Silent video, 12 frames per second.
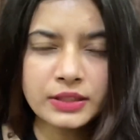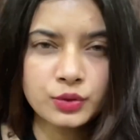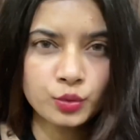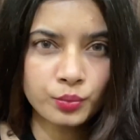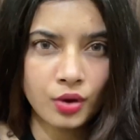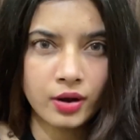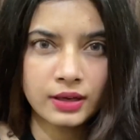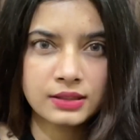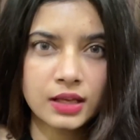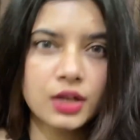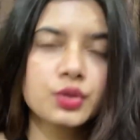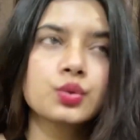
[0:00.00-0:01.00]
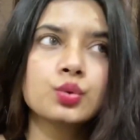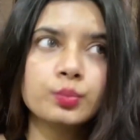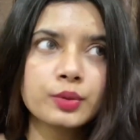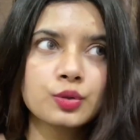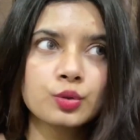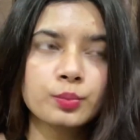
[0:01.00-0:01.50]
two products are
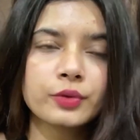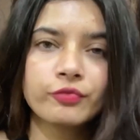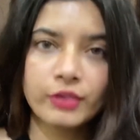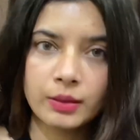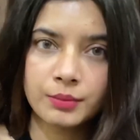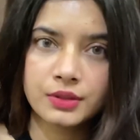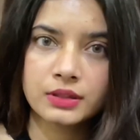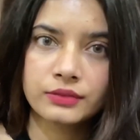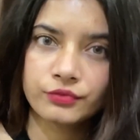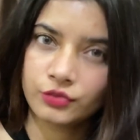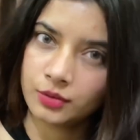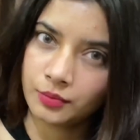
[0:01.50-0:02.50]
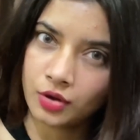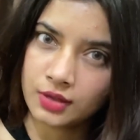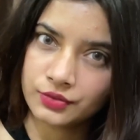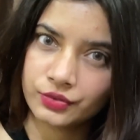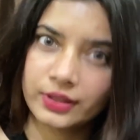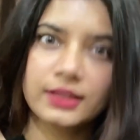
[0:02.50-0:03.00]
super famous from
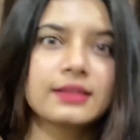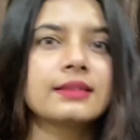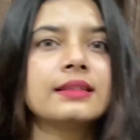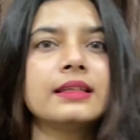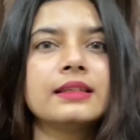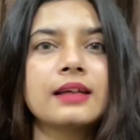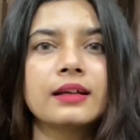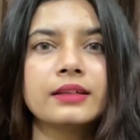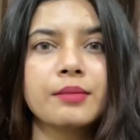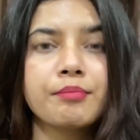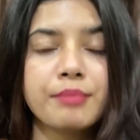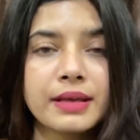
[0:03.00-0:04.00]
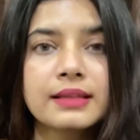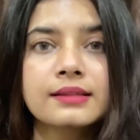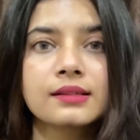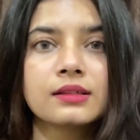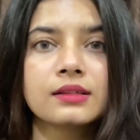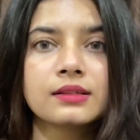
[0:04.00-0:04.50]
Cosrx. These are their best
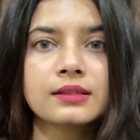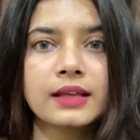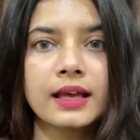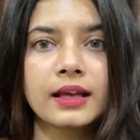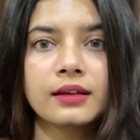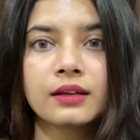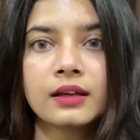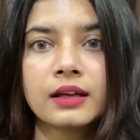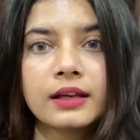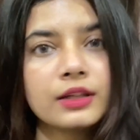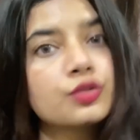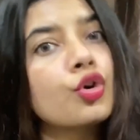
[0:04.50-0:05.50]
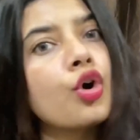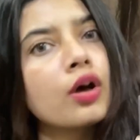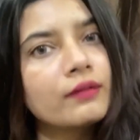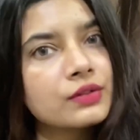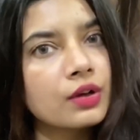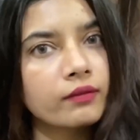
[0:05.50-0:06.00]
sellers and it's
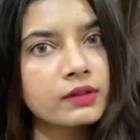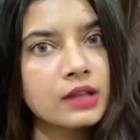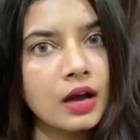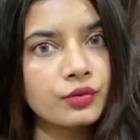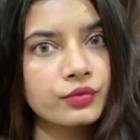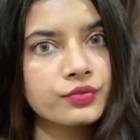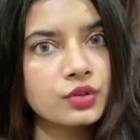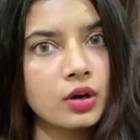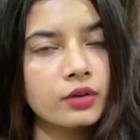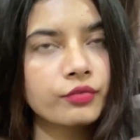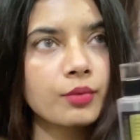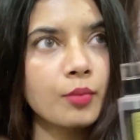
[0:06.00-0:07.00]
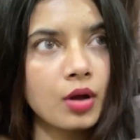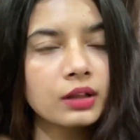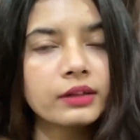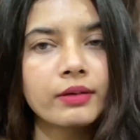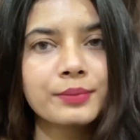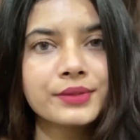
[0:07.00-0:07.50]
always out of stock from all
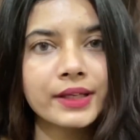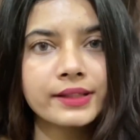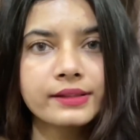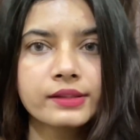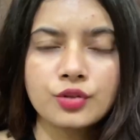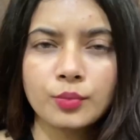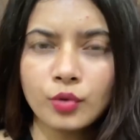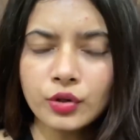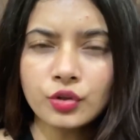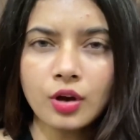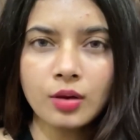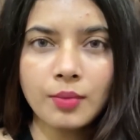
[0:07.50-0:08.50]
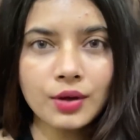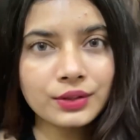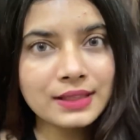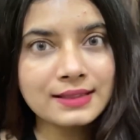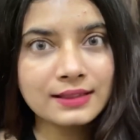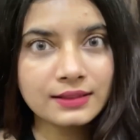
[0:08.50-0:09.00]
the websites. So I'm going to talk about
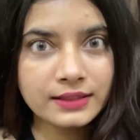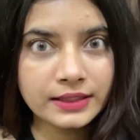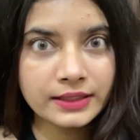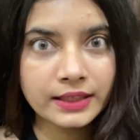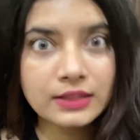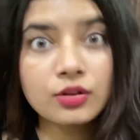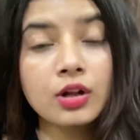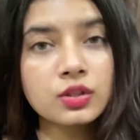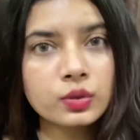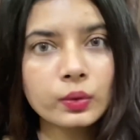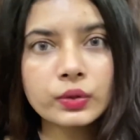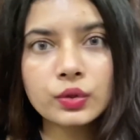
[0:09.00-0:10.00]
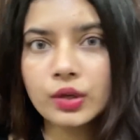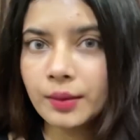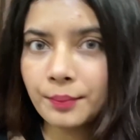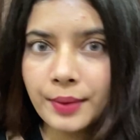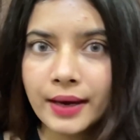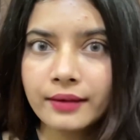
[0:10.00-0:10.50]
these in details, also going to
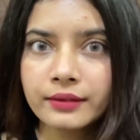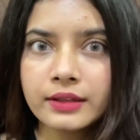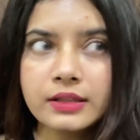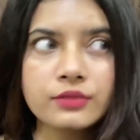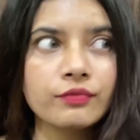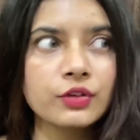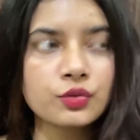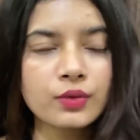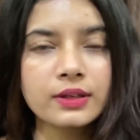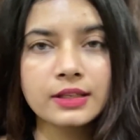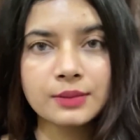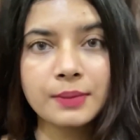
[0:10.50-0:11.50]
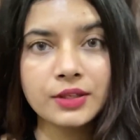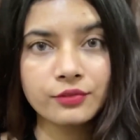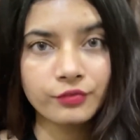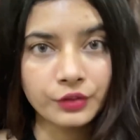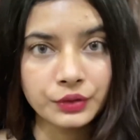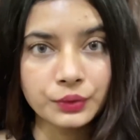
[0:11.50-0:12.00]
compare these, which one is better
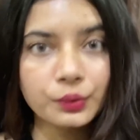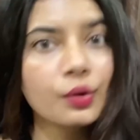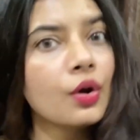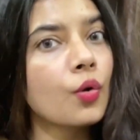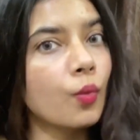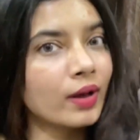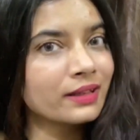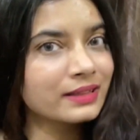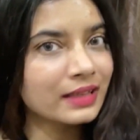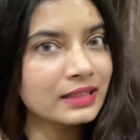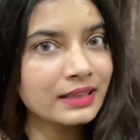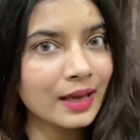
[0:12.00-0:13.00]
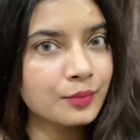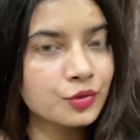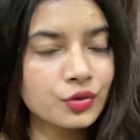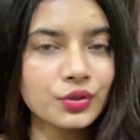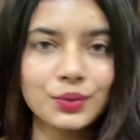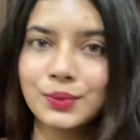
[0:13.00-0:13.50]
for you, what skin type
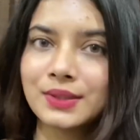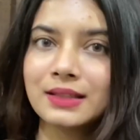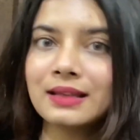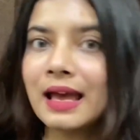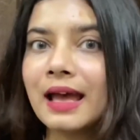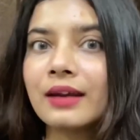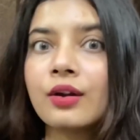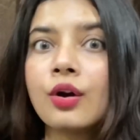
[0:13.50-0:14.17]
should use it, and